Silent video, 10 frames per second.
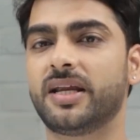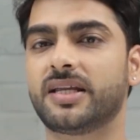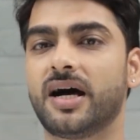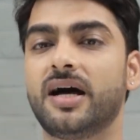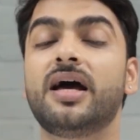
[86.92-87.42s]

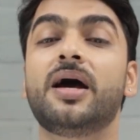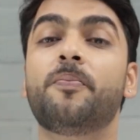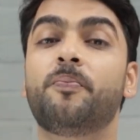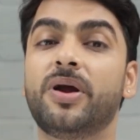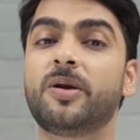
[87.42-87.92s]
data,
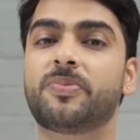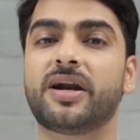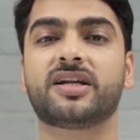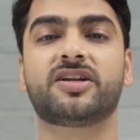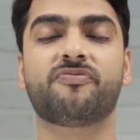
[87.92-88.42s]
build
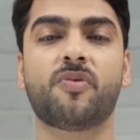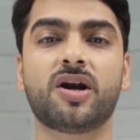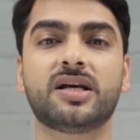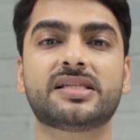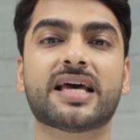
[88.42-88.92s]
predictive
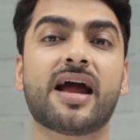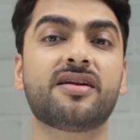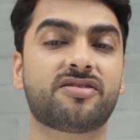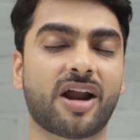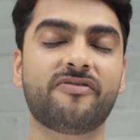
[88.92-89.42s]
models,
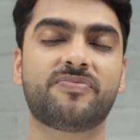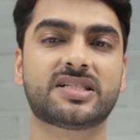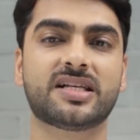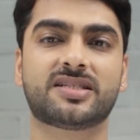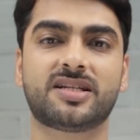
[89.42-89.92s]
and drive
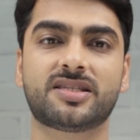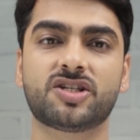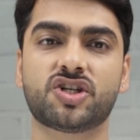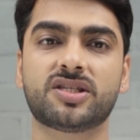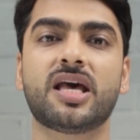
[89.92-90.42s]
business
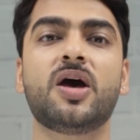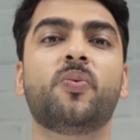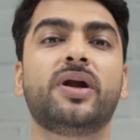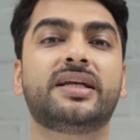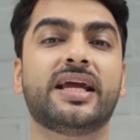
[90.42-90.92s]
decisions
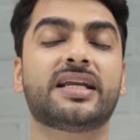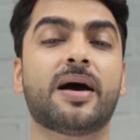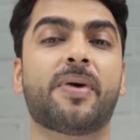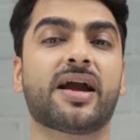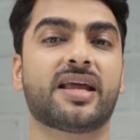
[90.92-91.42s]
with
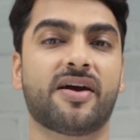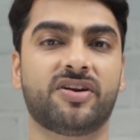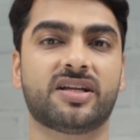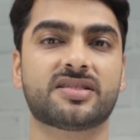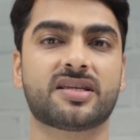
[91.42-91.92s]
data-backed
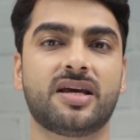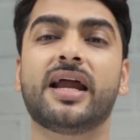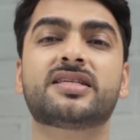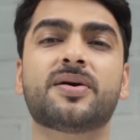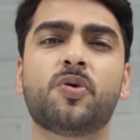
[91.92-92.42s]
evidence.
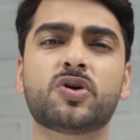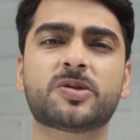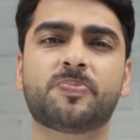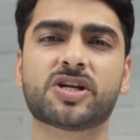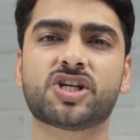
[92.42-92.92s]
It is a more
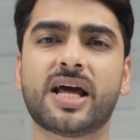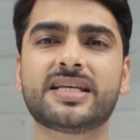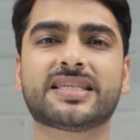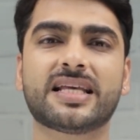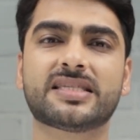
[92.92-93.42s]

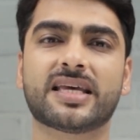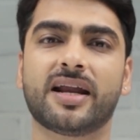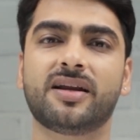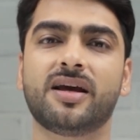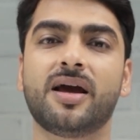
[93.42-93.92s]
specialized skill
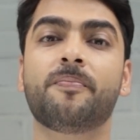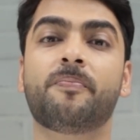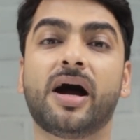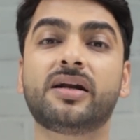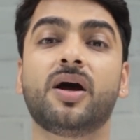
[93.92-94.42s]
set,
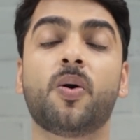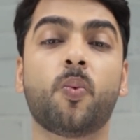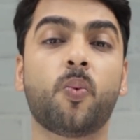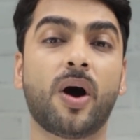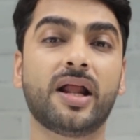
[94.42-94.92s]
but
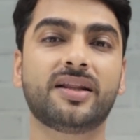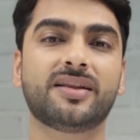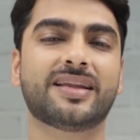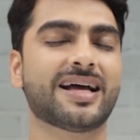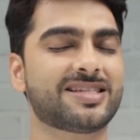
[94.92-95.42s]
one
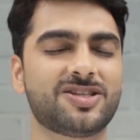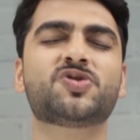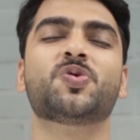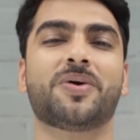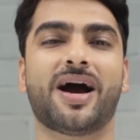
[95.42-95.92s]
that's in
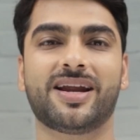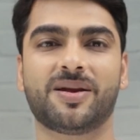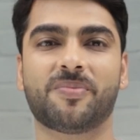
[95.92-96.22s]
super high